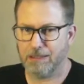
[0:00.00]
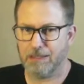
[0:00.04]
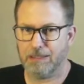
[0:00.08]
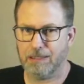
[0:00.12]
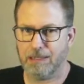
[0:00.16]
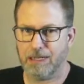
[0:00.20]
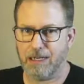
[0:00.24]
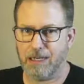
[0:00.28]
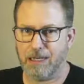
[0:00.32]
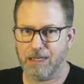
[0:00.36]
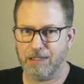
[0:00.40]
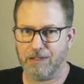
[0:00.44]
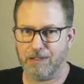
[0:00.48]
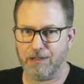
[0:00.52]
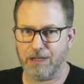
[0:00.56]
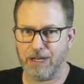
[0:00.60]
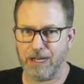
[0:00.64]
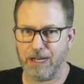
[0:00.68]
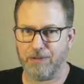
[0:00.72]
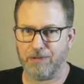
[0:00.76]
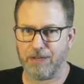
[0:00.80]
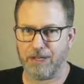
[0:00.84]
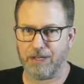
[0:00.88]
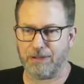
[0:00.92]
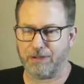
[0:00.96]
don't
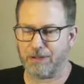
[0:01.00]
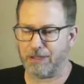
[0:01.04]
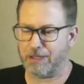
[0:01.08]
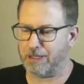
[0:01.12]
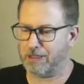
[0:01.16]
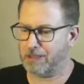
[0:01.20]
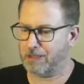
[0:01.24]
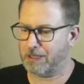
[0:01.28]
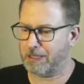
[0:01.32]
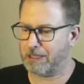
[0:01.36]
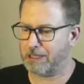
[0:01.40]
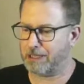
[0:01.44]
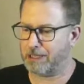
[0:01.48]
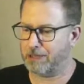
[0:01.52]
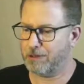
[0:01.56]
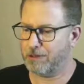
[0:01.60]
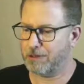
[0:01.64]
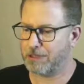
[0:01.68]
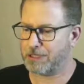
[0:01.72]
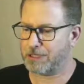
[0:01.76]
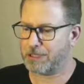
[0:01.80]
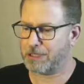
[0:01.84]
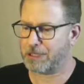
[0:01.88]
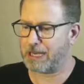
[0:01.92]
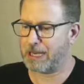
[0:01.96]
have anything like you
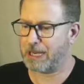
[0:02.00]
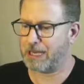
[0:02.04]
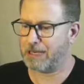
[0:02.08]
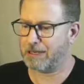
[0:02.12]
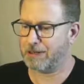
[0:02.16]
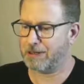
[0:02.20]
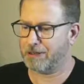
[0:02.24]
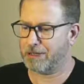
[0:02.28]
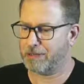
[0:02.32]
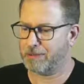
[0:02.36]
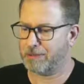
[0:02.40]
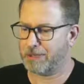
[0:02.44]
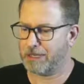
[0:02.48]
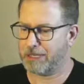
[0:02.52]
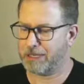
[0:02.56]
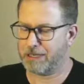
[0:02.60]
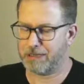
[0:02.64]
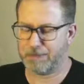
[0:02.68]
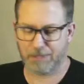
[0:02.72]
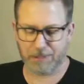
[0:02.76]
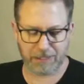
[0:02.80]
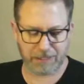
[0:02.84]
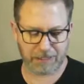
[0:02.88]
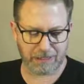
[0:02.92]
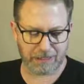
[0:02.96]
or Scott or anybody,
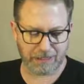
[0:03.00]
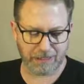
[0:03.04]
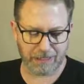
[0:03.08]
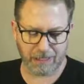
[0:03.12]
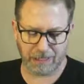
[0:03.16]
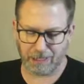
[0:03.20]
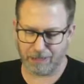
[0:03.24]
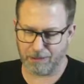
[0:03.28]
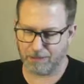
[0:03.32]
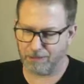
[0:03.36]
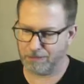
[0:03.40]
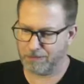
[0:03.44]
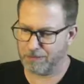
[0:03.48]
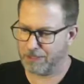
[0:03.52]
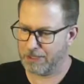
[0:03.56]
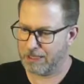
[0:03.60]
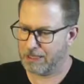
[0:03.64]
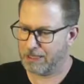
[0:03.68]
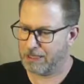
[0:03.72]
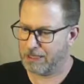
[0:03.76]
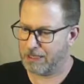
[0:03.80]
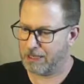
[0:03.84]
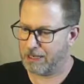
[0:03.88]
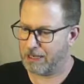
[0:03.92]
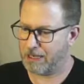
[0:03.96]
but
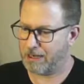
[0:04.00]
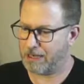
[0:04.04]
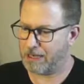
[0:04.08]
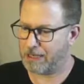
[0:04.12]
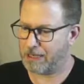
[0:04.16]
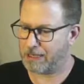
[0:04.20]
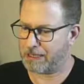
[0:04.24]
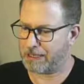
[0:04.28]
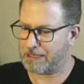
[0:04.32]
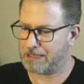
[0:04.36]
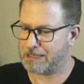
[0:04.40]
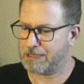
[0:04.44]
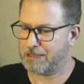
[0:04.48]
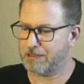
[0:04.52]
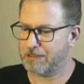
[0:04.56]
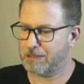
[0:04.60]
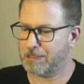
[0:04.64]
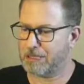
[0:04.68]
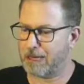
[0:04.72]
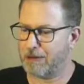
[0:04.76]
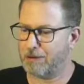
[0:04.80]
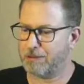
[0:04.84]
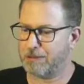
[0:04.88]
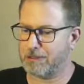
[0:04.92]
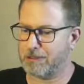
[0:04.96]
I can still
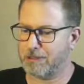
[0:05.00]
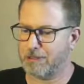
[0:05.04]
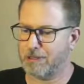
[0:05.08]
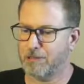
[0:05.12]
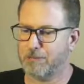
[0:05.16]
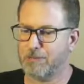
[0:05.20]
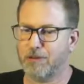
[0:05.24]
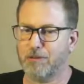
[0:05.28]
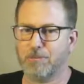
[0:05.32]
count the number of